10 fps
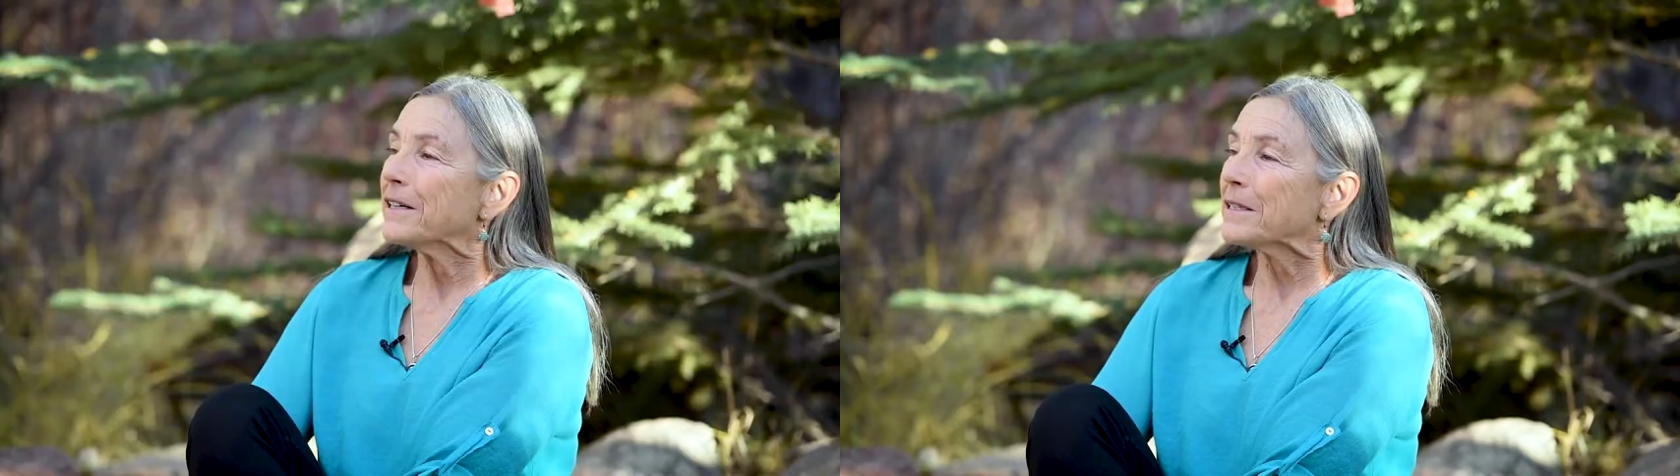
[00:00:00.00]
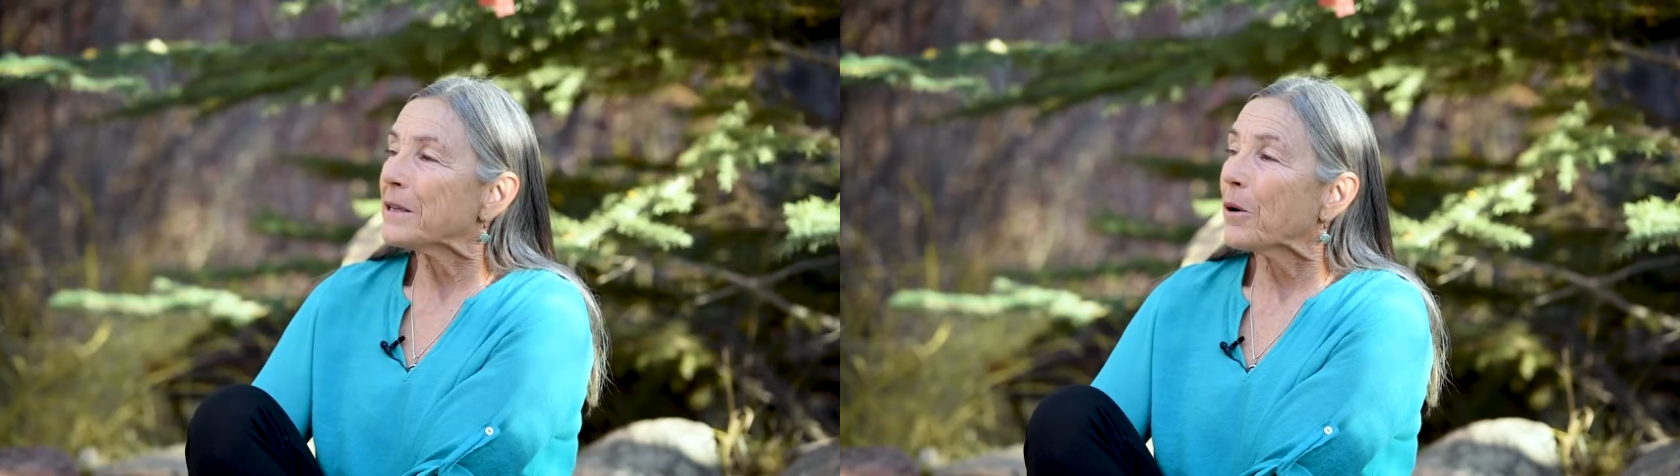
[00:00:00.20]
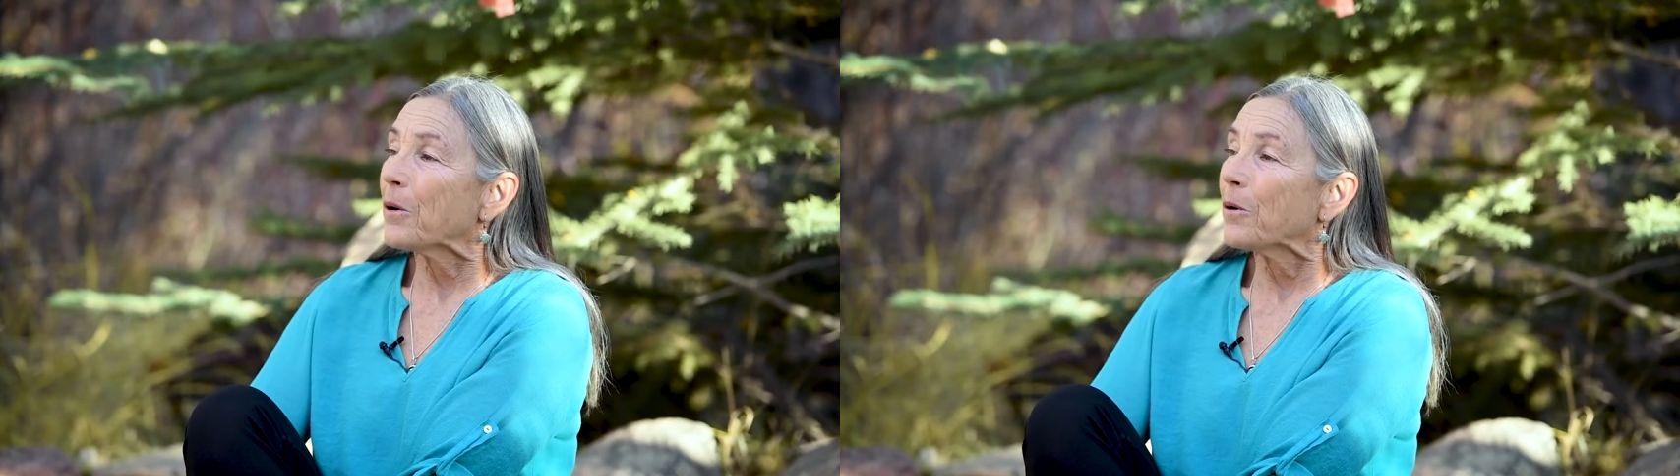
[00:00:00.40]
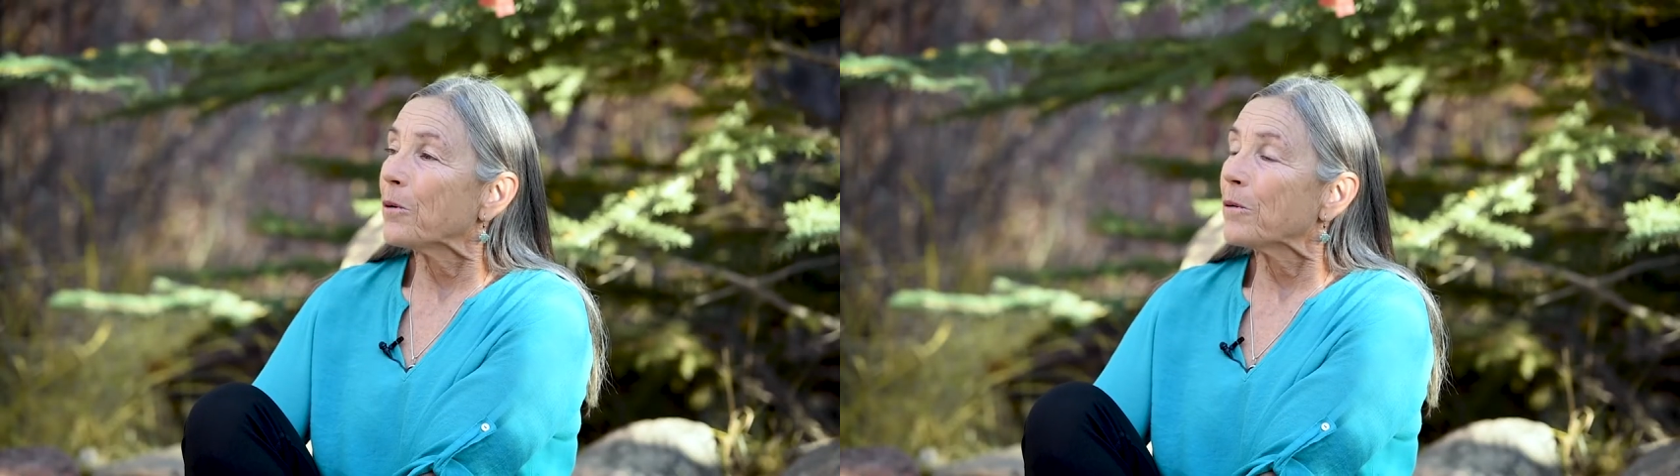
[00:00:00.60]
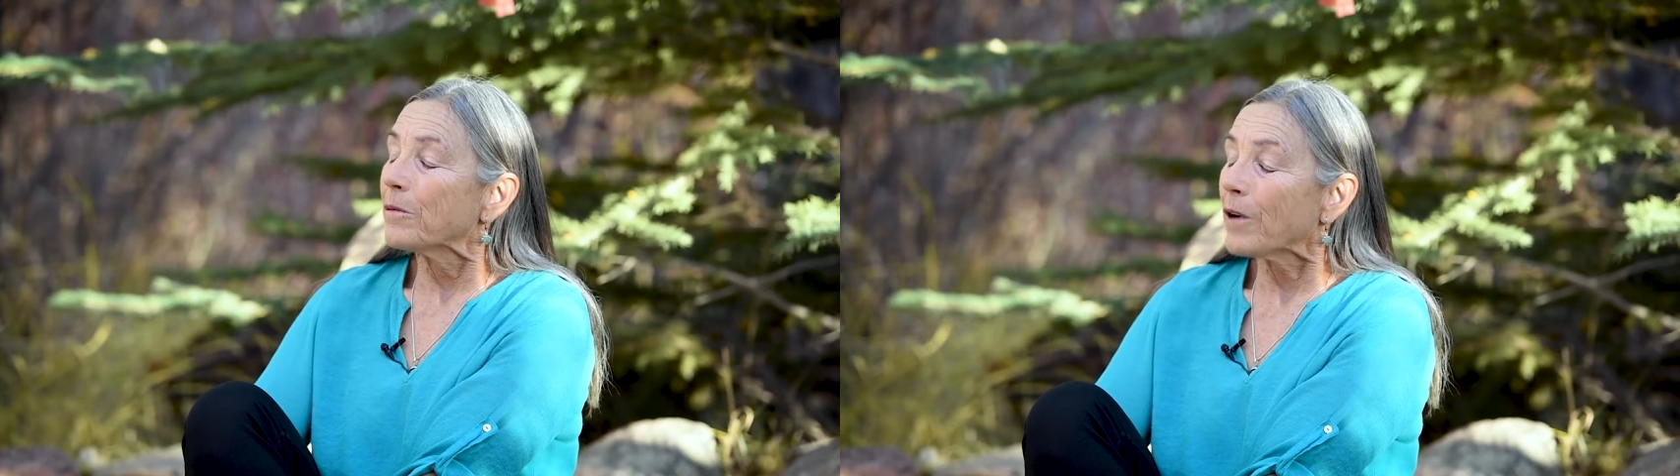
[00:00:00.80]

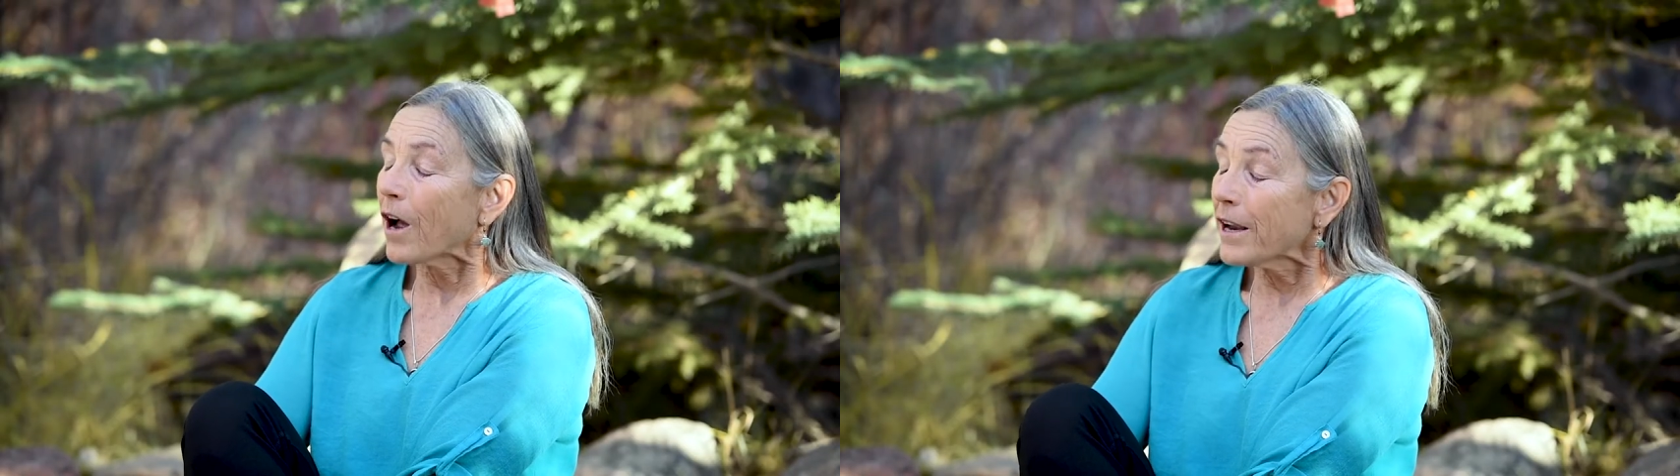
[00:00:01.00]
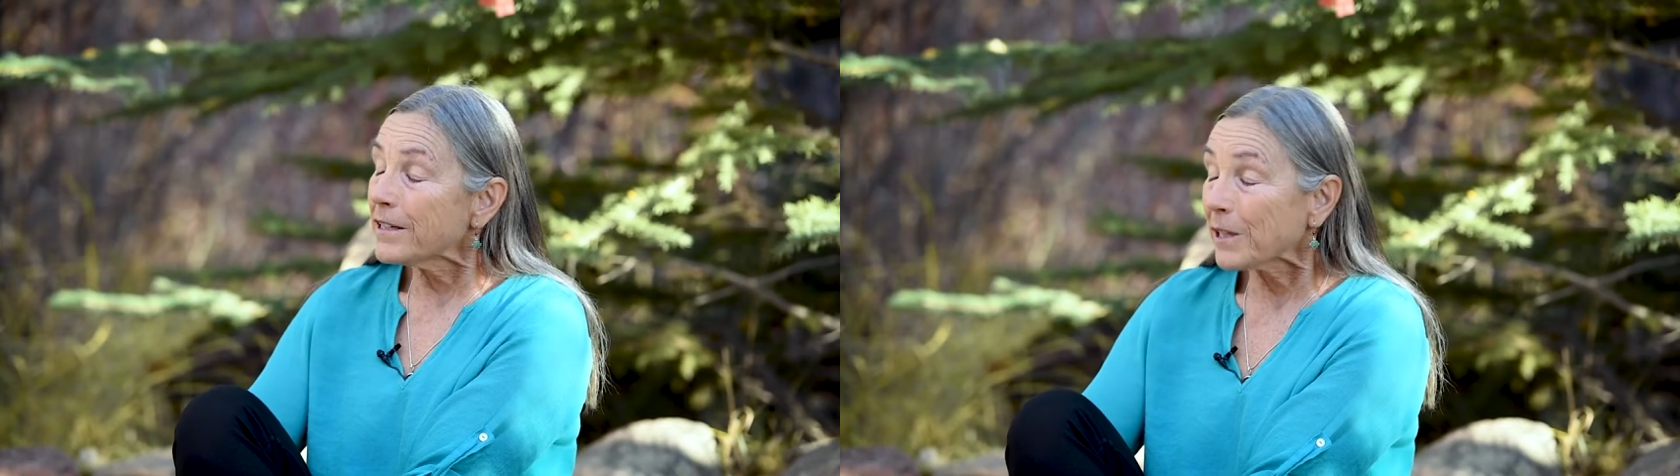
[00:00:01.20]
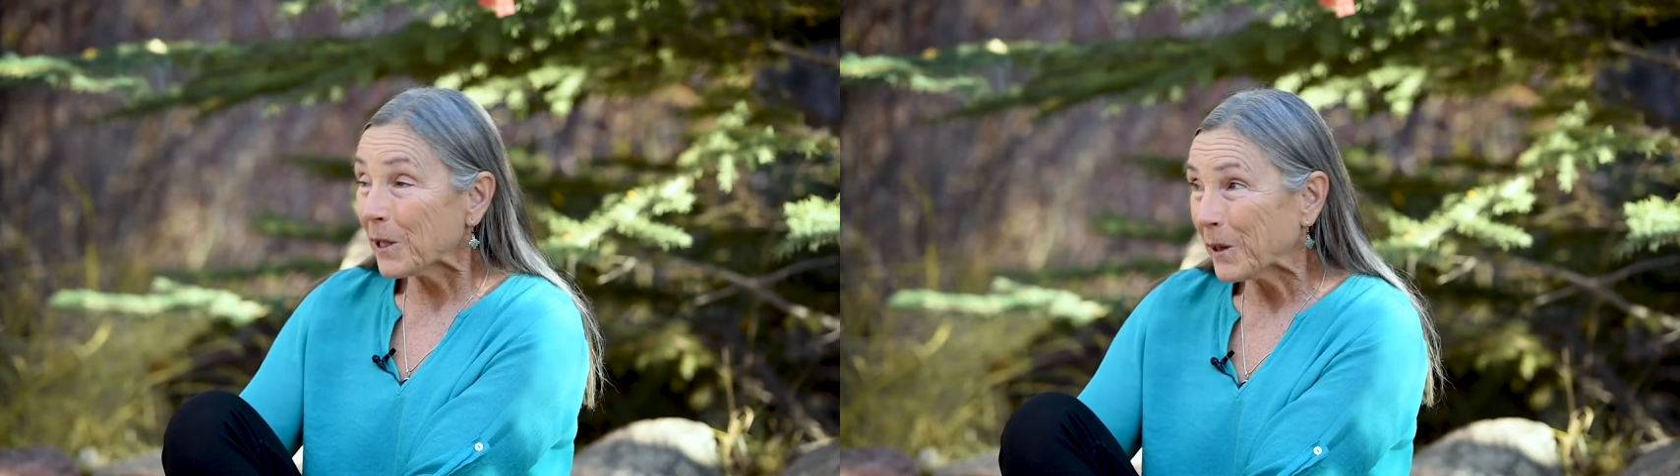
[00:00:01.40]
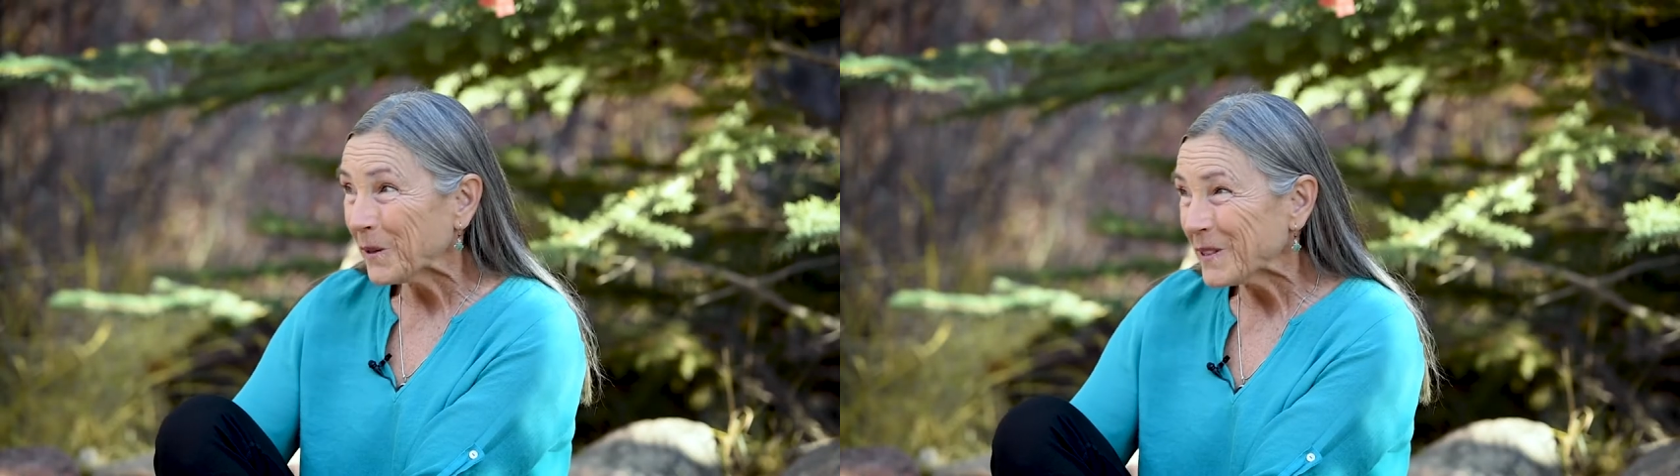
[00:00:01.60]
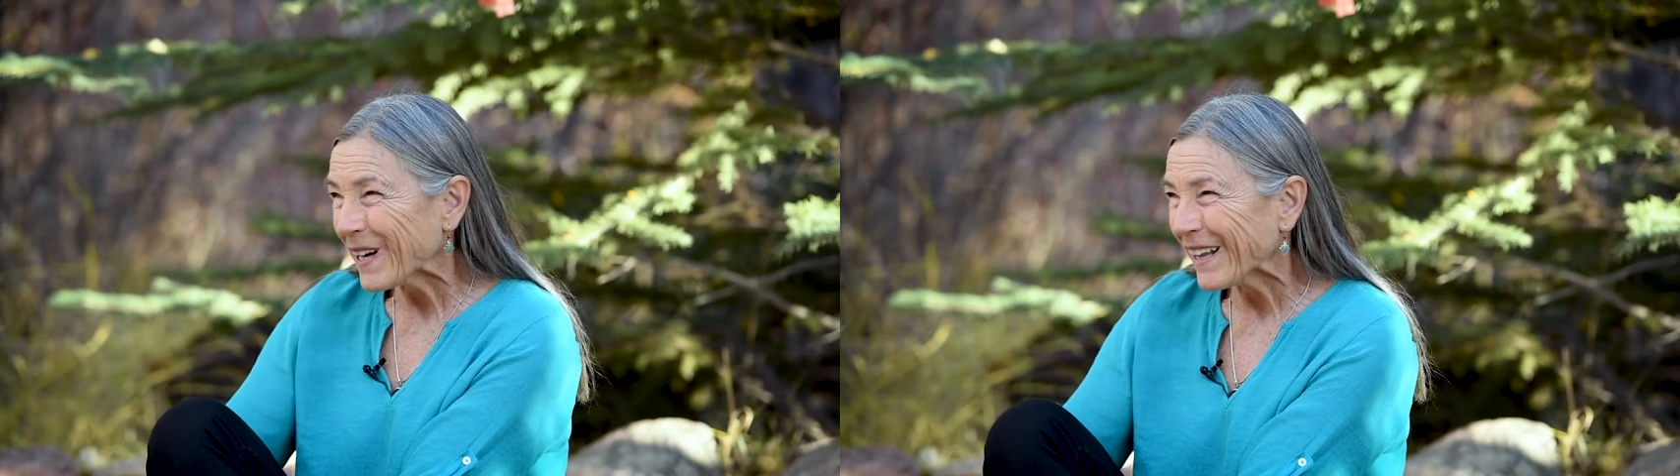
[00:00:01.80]
So eyes
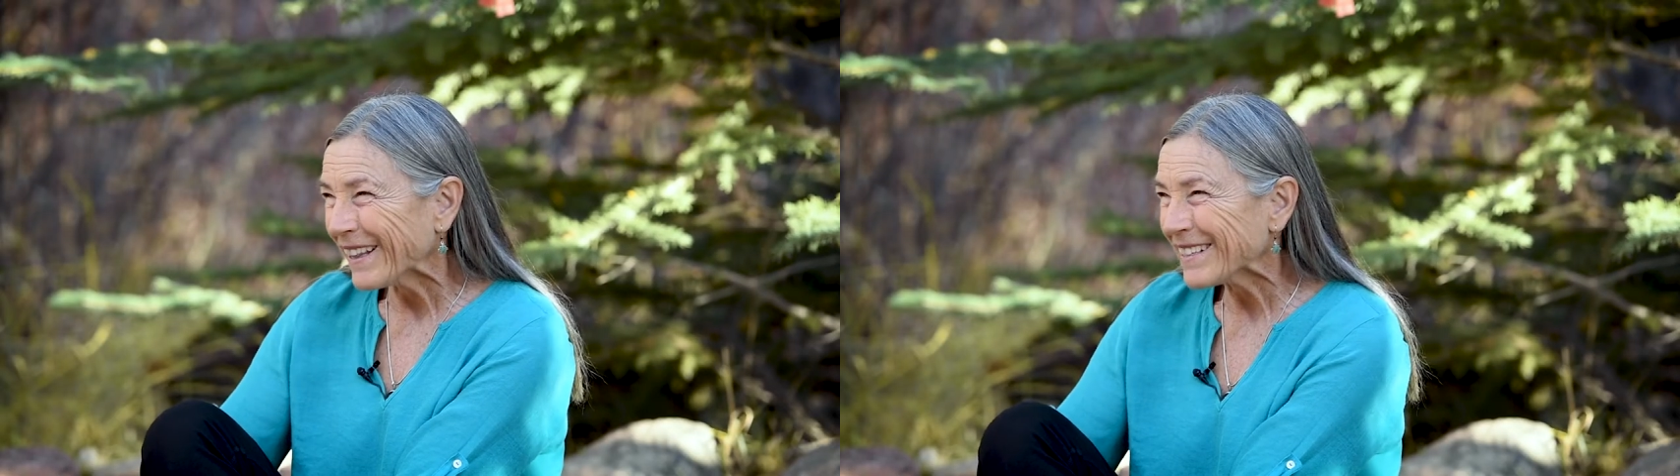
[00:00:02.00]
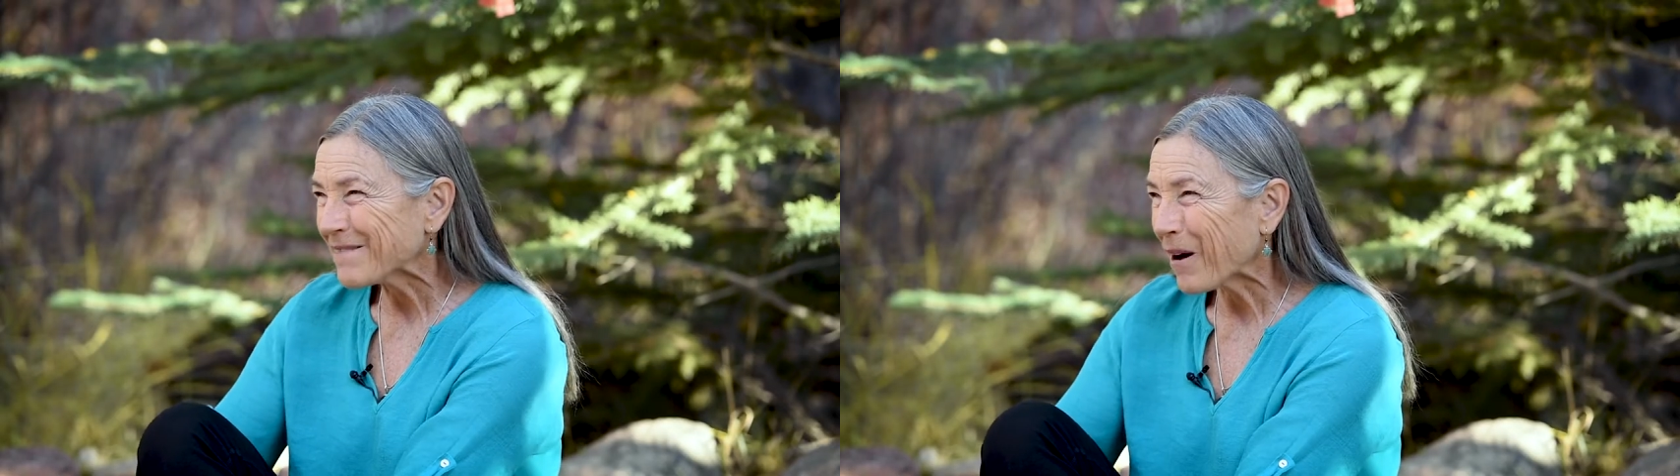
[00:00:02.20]
closed on this